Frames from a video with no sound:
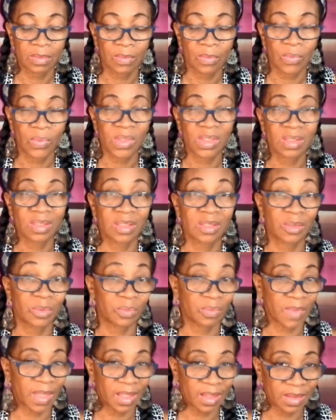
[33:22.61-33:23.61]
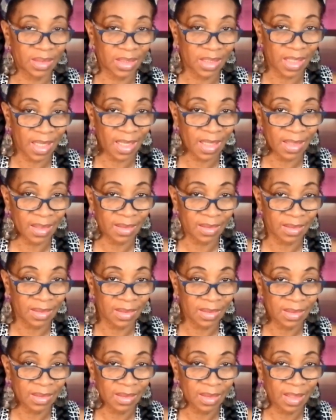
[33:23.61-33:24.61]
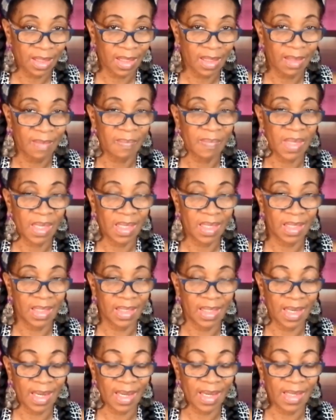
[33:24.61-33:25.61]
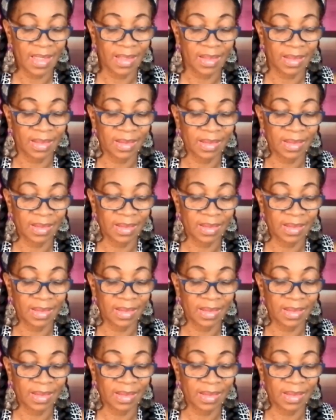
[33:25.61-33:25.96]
which is the rate of change, meaning that